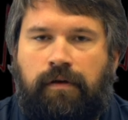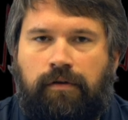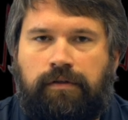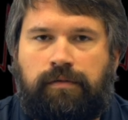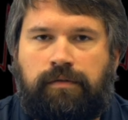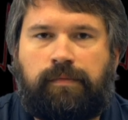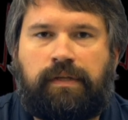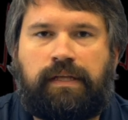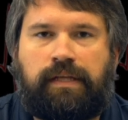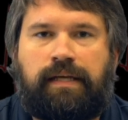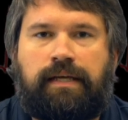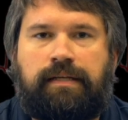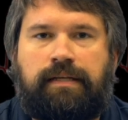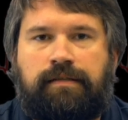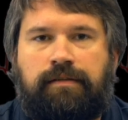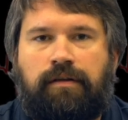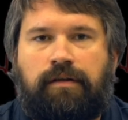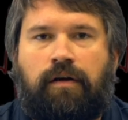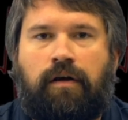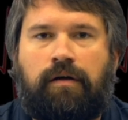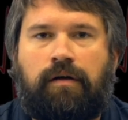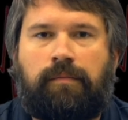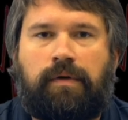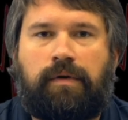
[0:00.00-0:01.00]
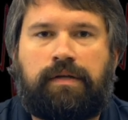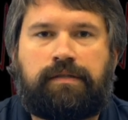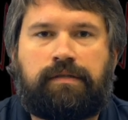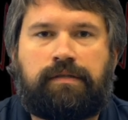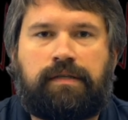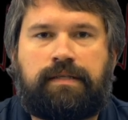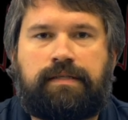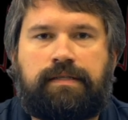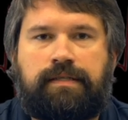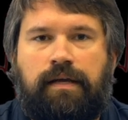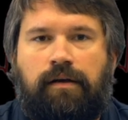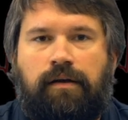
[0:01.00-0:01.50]
ultimately into the heart muscle
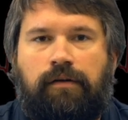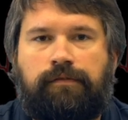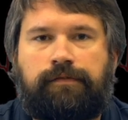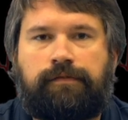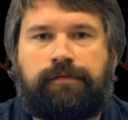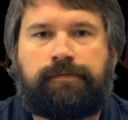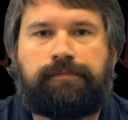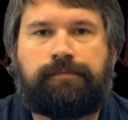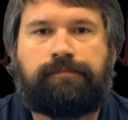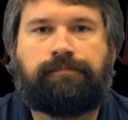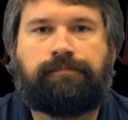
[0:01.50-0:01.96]
itself.